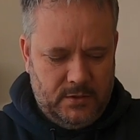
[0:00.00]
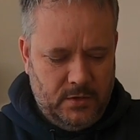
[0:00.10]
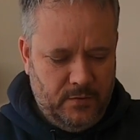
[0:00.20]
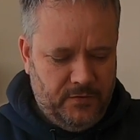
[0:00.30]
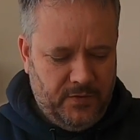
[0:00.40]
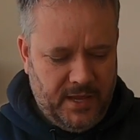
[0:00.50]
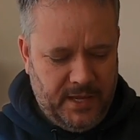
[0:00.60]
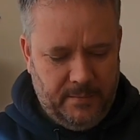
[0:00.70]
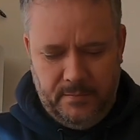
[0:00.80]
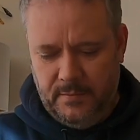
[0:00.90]
2
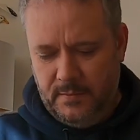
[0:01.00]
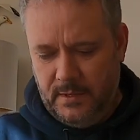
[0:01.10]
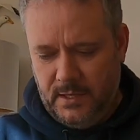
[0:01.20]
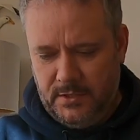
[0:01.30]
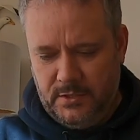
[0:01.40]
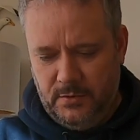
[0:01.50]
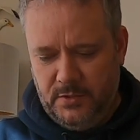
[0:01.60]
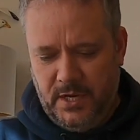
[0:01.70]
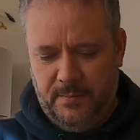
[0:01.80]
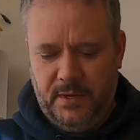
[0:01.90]
flame and 2
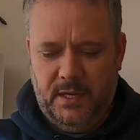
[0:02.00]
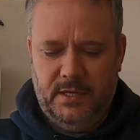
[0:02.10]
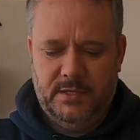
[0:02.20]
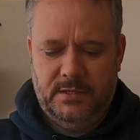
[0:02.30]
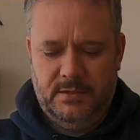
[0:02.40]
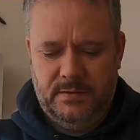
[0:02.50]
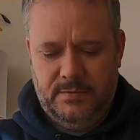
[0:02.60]
Japanese.